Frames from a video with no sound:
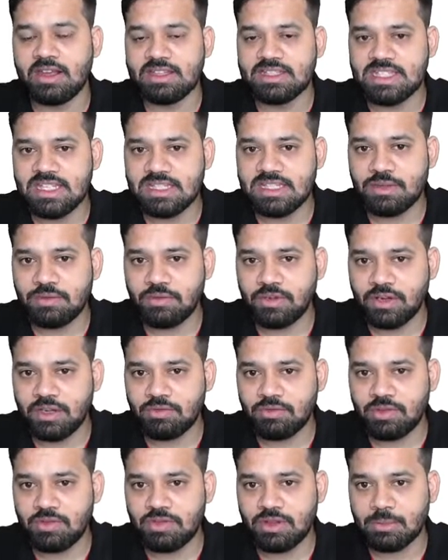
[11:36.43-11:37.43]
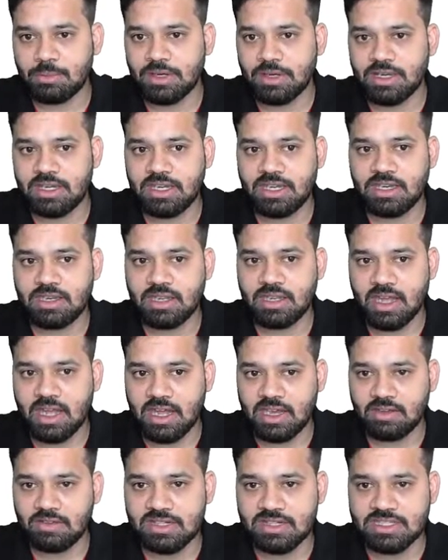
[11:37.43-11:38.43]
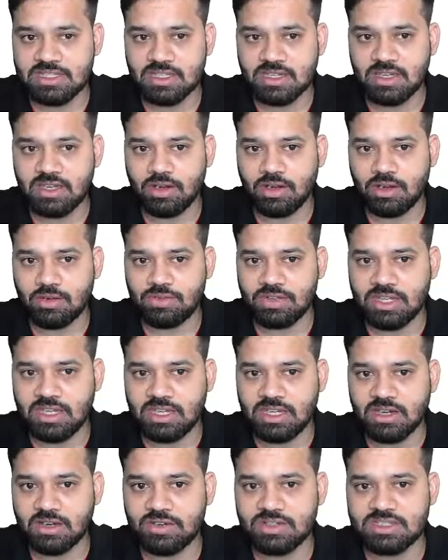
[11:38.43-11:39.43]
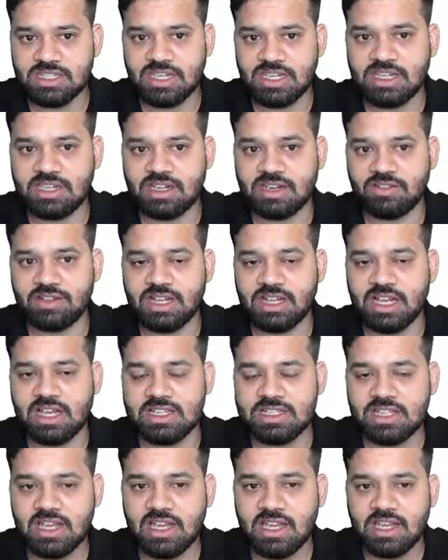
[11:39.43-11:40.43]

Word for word: 645th birth anniversary of the renowned Saint Ravidas.